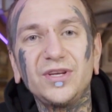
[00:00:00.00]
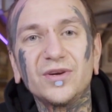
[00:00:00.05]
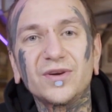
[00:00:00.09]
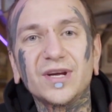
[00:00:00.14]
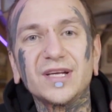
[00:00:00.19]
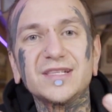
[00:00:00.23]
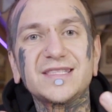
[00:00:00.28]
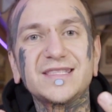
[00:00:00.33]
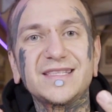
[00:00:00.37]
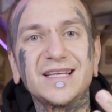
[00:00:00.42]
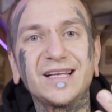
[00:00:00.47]
you
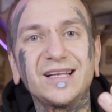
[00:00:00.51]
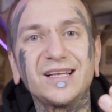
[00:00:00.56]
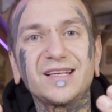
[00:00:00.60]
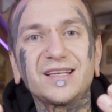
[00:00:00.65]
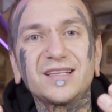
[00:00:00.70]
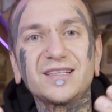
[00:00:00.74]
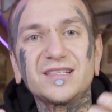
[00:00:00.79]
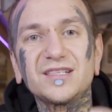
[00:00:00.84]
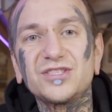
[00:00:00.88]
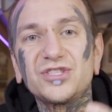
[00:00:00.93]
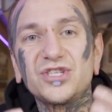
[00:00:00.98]
can
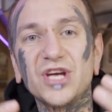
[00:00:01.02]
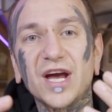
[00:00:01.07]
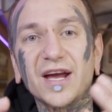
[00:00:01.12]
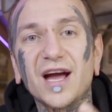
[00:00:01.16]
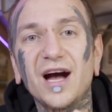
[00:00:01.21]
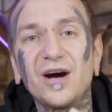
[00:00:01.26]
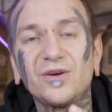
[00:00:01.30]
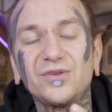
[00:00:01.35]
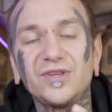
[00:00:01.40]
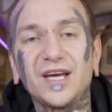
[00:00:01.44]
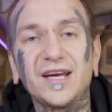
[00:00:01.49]
still check
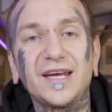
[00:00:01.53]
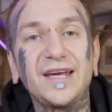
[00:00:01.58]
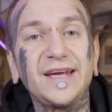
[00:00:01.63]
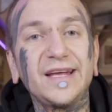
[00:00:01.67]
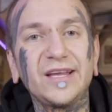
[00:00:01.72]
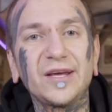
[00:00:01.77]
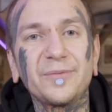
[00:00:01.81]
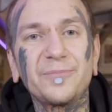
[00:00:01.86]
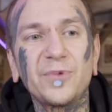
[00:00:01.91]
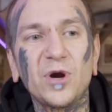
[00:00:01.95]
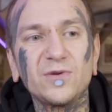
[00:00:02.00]
out the
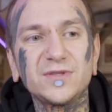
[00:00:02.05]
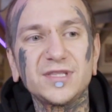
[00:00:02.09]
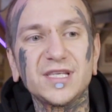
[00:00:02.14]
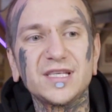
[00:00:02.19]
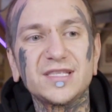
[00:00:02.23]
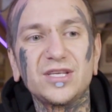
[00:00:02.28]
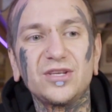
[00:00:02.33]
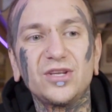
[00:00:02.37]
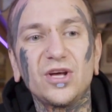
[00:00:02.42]
healing process.